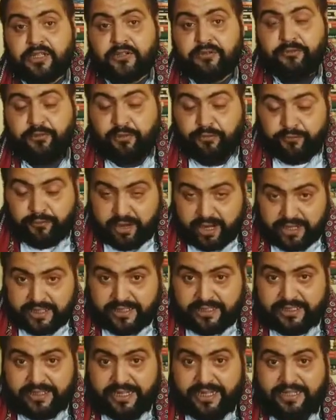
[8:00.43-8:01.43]
We
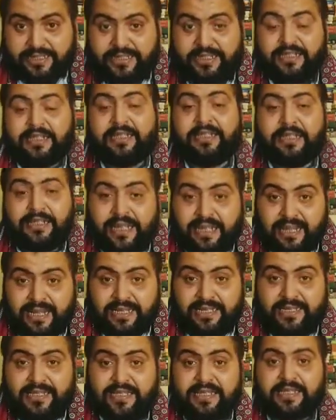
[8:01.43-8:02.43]
find that
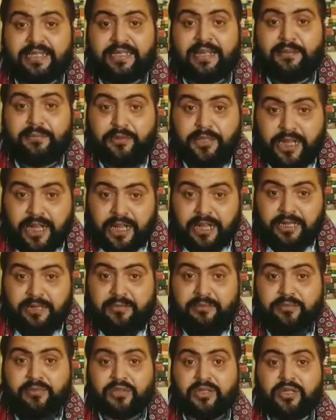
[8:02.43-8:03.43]
Tess
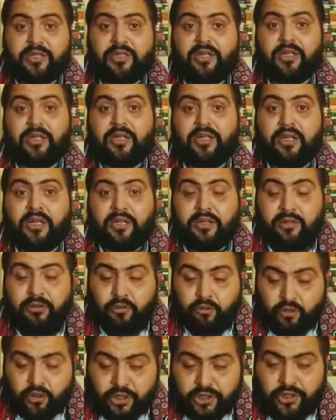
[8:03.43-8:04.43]
sometimes
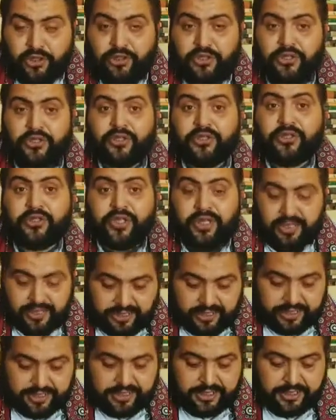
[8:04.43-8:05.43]
loses
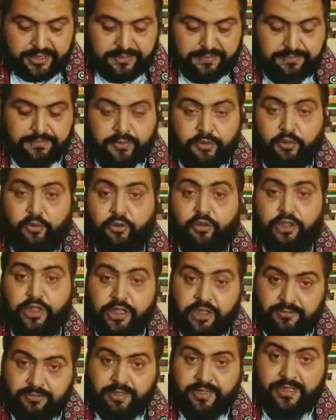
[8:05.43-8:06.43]
courage, though she
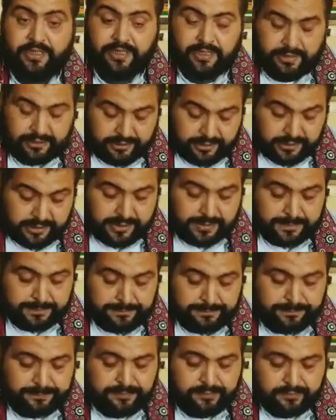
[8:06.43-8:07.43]
is very courageous.
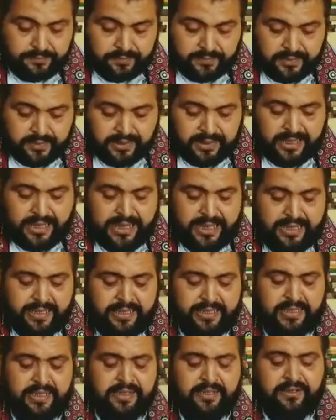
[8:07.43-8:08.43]

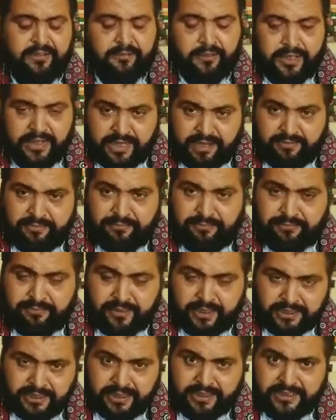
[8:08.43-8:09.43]
And one of
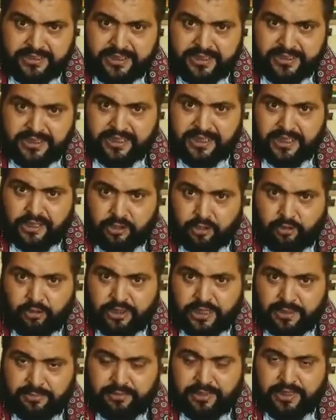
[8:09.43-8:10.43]
other gender
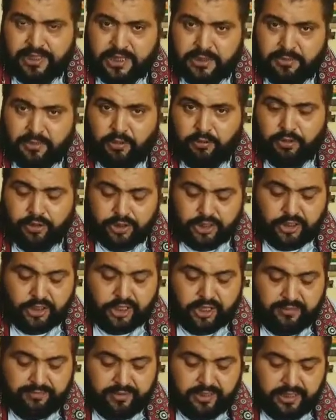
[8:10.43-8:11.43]
stereotype that is found in this
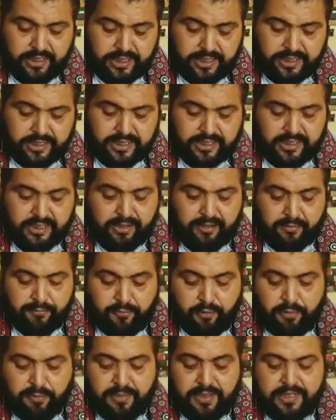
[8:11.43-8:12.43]
novel is
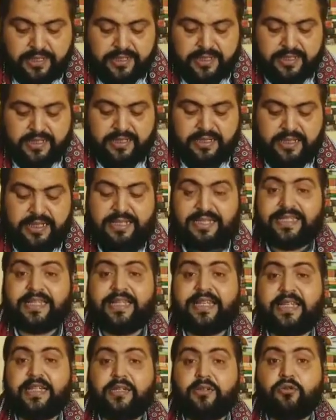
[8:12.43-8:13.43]
woman's
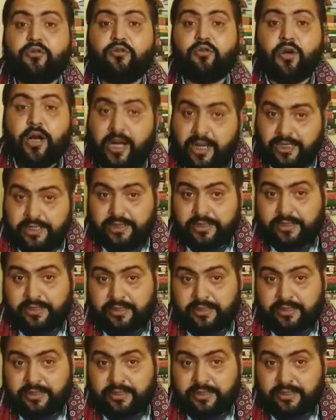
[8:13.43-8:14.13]
instinct to hide.